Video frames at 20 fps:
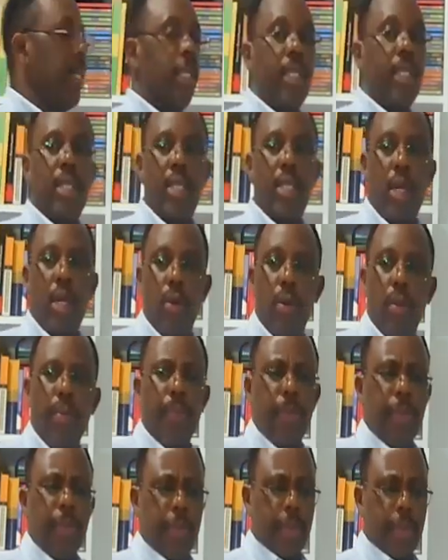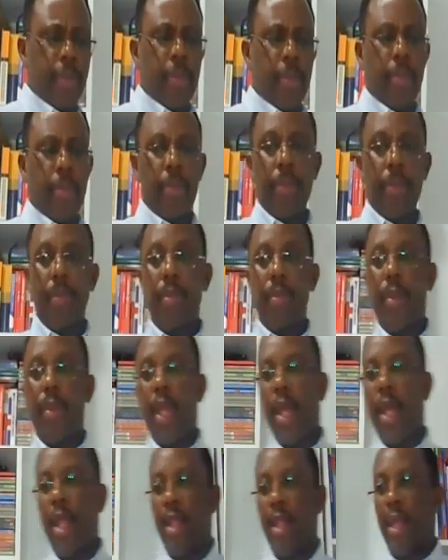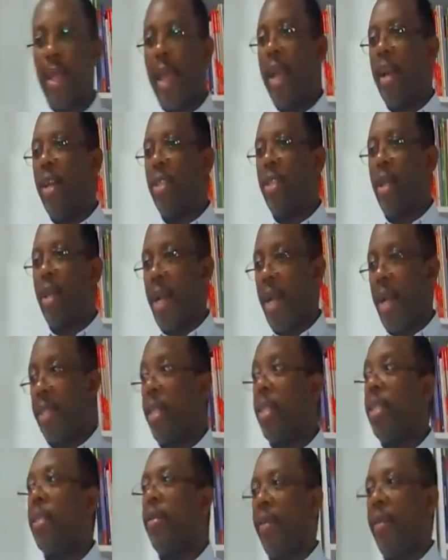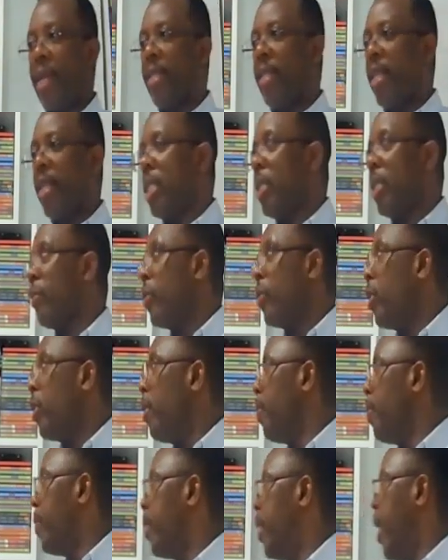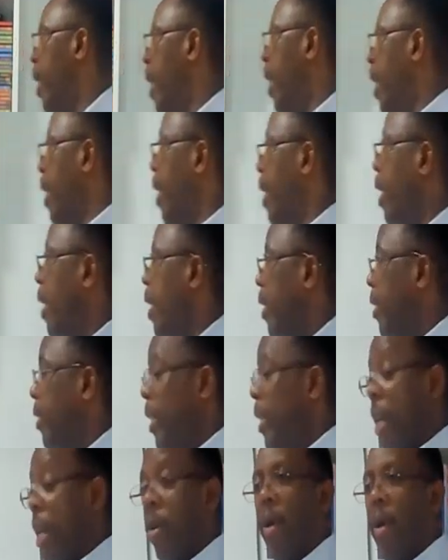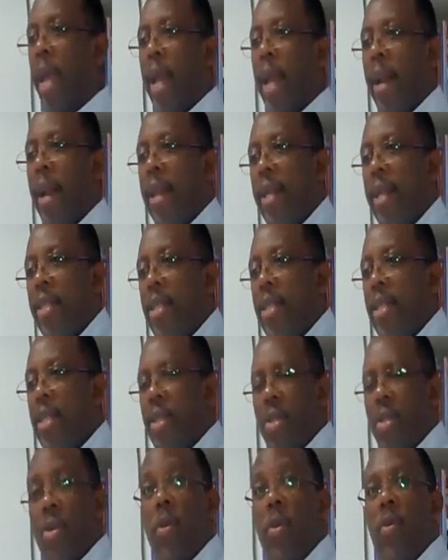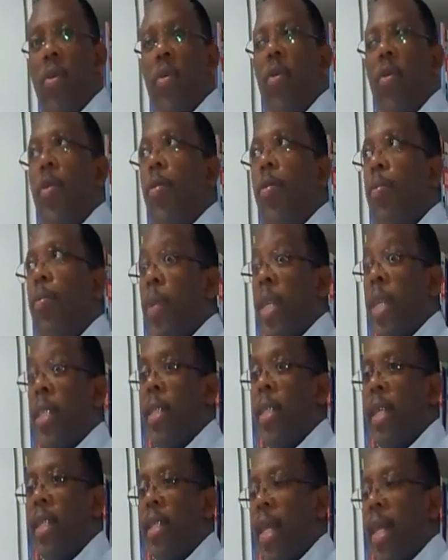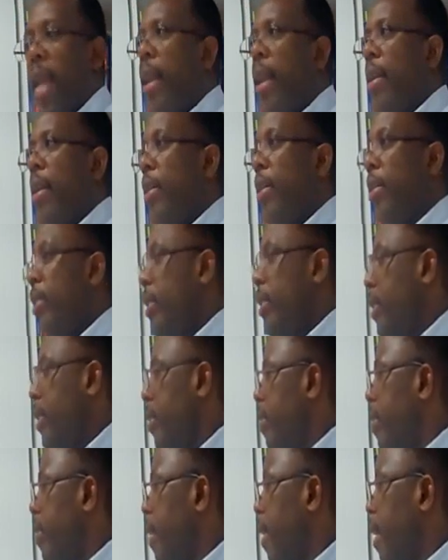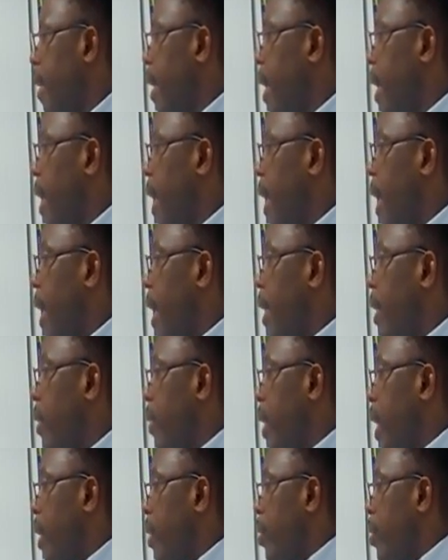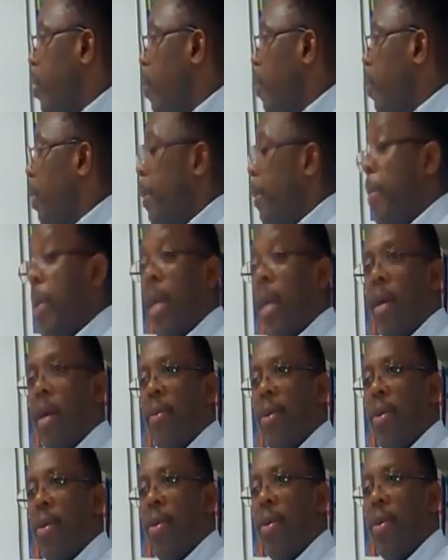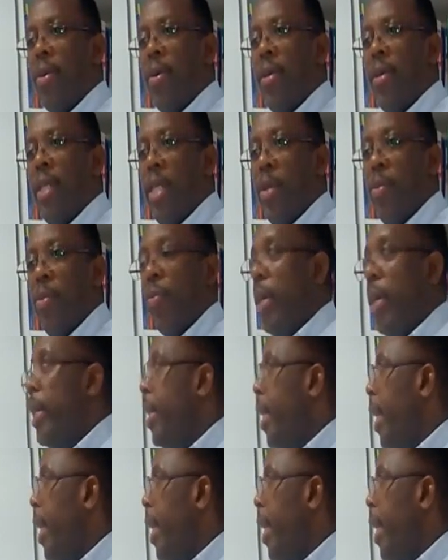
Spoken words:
So the English classes ranges from a general English to business English. And you can also prepare for different